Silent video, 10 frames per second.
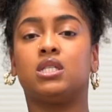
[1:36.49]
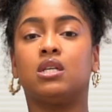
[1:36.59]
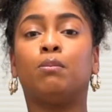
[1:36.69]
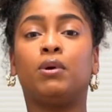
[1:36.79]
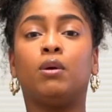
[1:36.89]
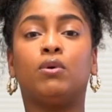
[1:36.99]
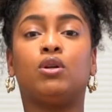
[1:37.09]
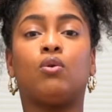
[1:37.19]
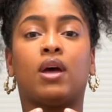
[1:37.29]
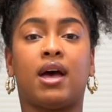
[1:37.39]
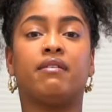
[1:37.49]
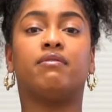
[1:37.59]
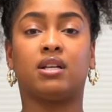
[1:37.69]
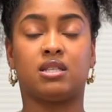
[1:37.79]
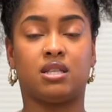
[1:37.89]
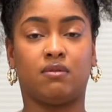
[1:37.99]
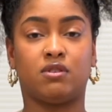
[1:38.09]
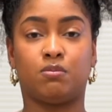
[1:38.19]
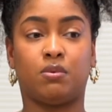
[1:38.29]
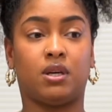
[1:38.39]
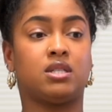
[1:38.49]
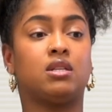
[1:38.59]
Some people don't have that safe space.